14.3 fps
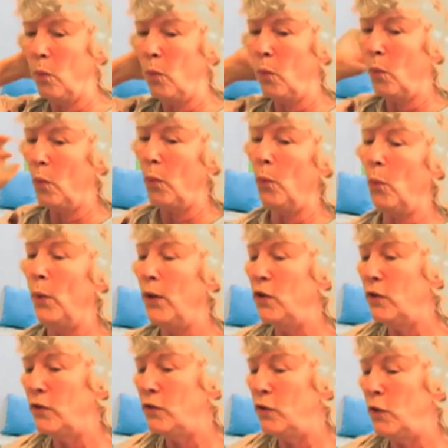We
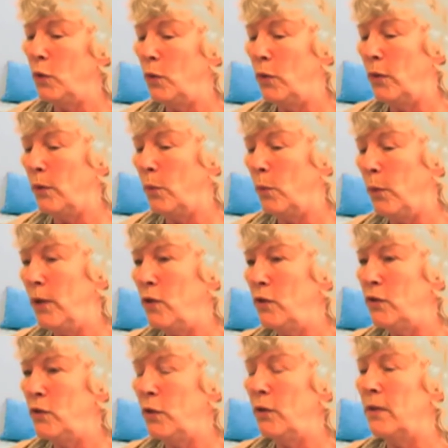just do the
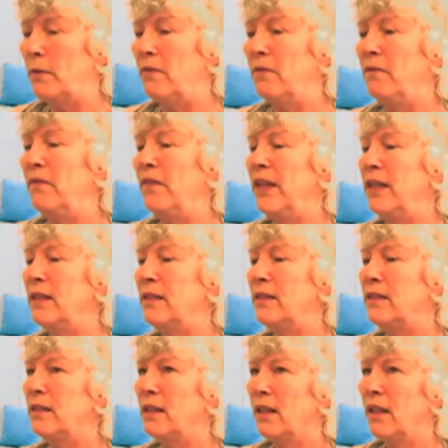
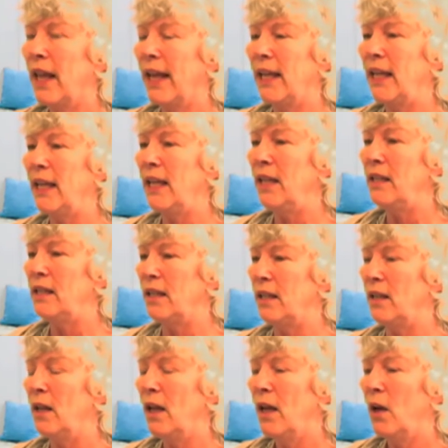feast like he
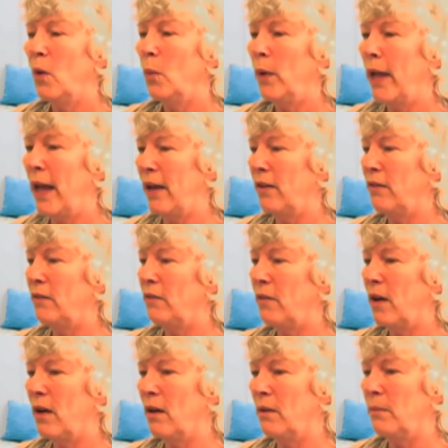did. We have
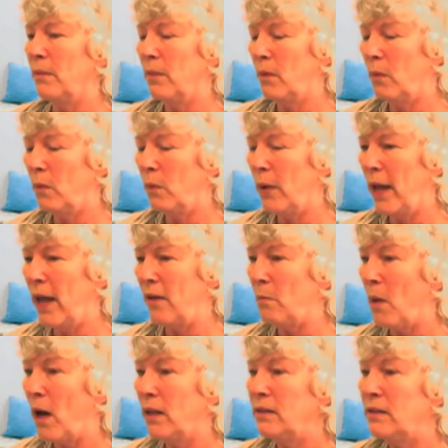
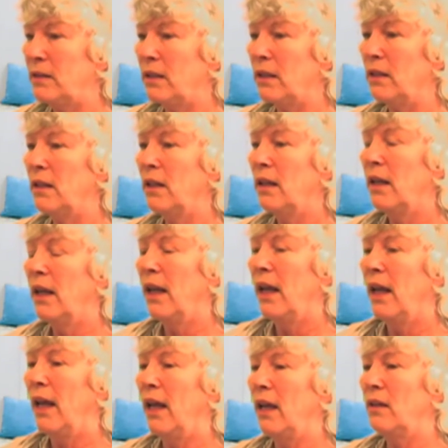matzah
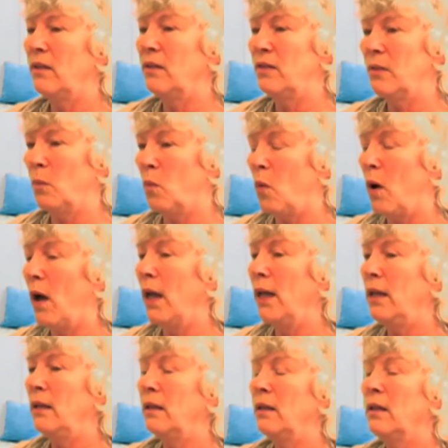and some
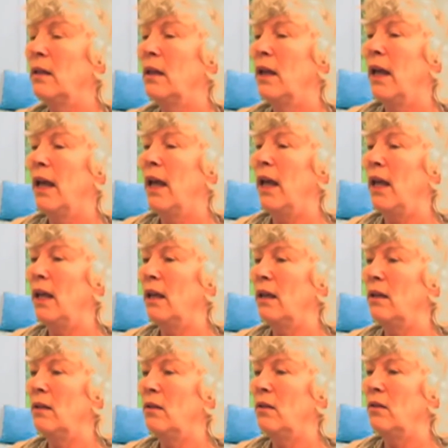wine
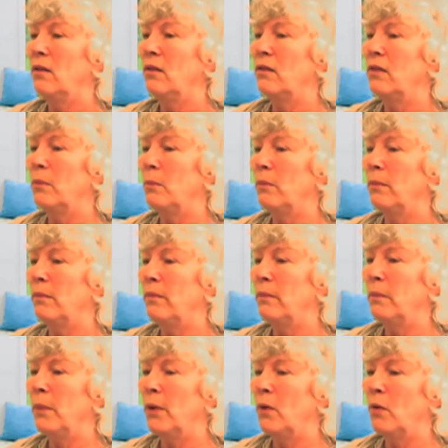and some
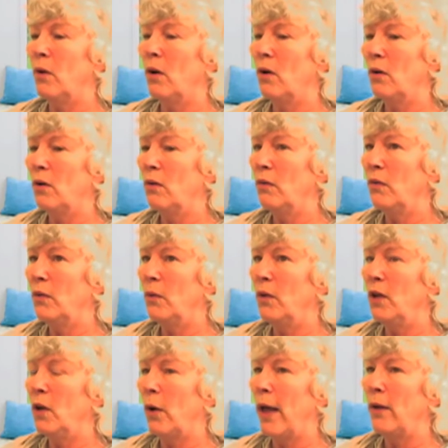bitter herbs.
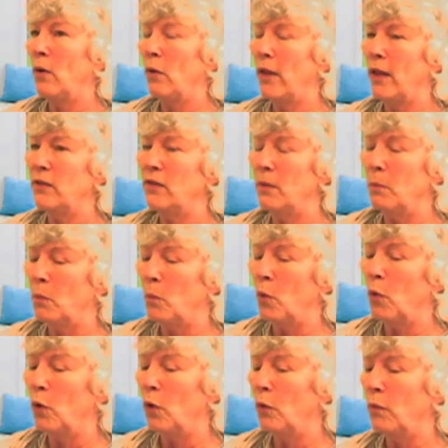I know that's the
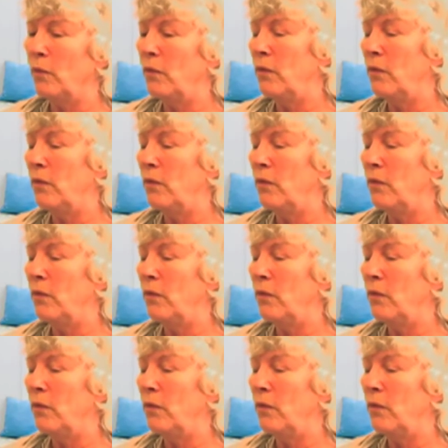memorial,